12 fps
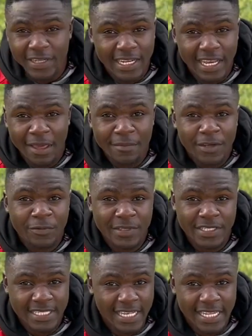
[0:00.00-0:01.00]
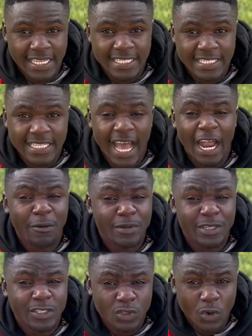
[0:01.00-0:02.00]
climate resilience, and
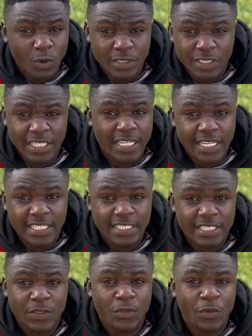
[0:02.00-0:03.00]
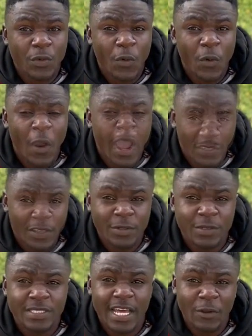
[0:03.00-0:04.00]
restore dignity through
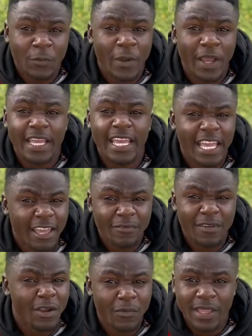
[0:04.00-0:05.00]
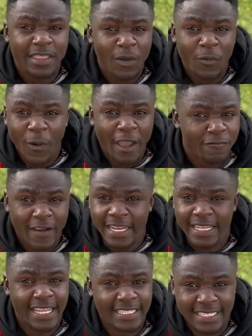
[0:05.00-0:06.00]
skills that work even when the Wi-Fi
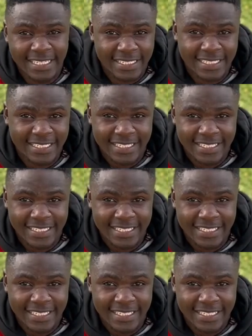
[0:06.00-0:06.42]
doesn't.